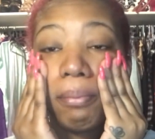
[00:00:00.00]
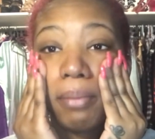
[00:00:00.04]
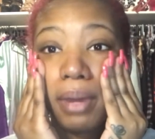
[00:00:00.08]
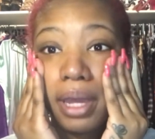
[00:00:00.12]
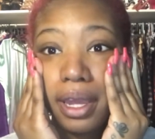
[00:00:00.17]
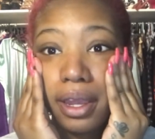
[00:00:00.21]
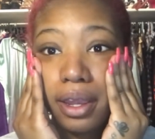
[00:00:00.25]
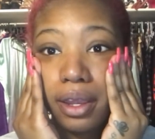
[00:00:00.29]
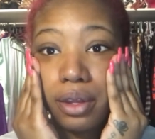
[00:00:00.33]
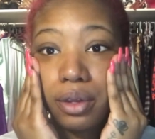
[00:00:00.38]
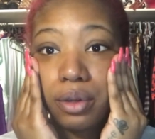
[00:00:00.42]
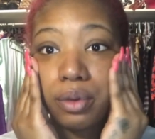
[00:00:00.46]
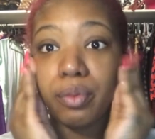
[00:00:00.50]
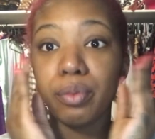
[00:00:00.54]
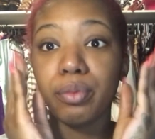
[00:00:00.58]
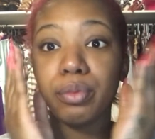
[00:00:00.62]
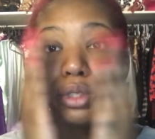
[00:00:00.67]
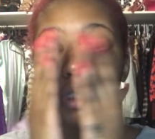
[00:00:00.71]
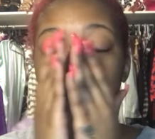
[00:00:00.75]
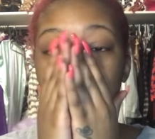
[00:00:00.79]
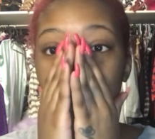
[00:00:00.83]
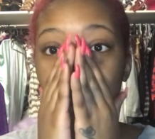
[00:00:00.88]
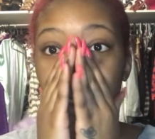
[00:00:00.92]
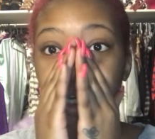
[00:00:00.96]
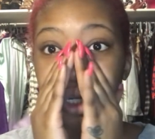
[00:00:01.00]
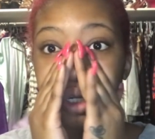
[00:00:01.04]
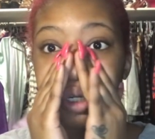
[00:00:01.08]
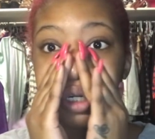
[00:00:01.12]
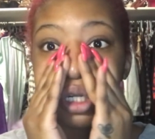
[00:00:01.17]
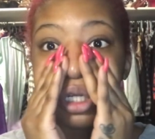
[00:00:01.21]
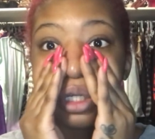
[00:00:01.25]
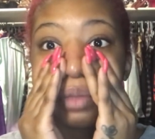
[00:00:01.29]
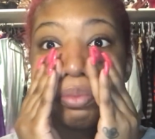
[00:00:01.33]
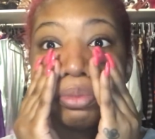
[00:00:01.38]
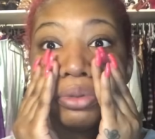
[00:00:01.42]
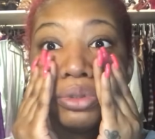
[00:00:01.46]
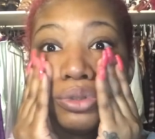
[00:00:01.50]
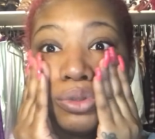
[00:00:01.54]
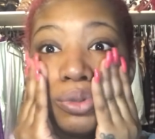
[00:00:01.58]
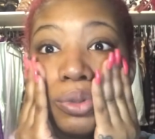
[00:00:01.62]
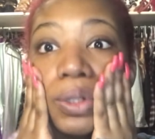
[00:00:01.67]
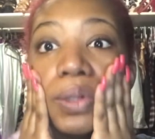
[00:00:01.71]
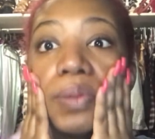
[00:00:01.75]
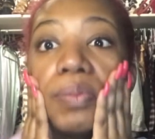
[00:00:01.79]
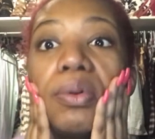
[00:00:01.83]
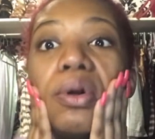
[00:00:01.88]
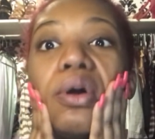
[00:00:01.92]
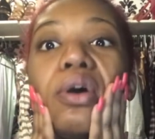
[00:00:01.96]
matte, which are going to
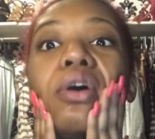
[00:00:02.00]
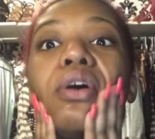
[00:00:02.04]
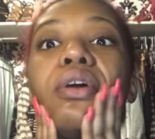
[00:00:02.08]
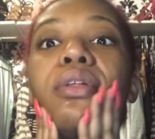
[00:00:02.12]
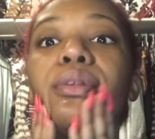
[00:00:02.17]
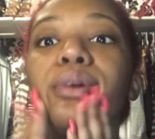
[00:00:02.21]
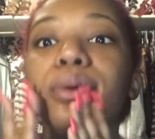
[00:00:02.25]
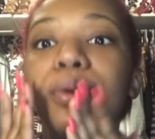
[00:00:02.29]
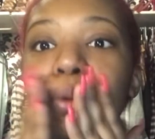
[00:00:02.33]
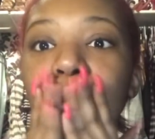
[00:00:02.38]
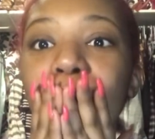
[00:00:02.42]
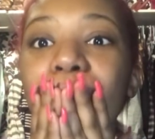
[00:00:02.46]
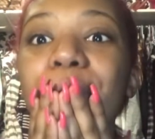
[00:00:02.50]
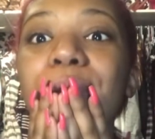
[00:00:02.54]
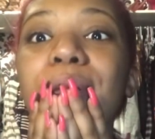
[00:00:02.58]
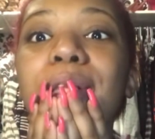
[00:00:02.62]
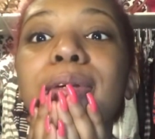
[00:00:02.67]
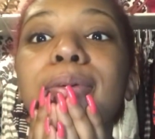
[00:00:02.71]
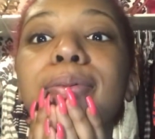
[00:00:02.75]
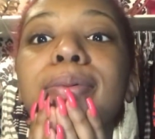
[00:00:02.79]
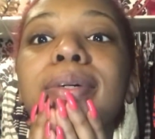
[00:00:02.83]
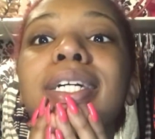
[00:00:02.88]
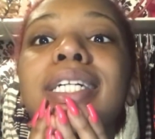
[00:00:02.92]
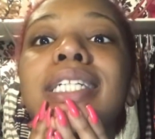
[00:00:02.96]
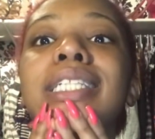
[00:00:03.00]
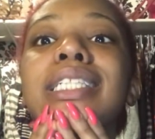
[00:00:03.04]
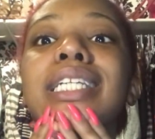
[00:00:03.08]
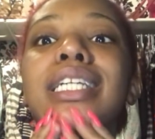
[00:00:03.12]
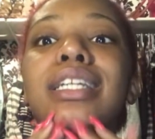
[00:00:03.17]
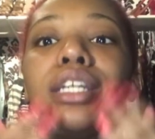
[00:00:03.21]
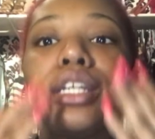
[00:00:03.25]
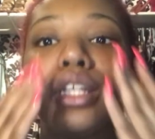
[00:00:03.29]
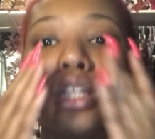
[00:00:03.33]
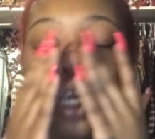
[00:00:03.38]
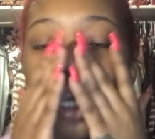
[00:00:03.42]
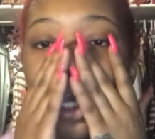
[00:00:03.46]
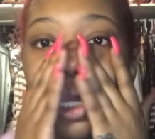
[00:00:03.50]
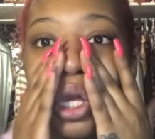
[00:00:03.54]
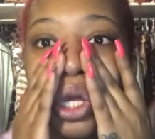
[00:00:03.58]
absorb all the oil in my skin.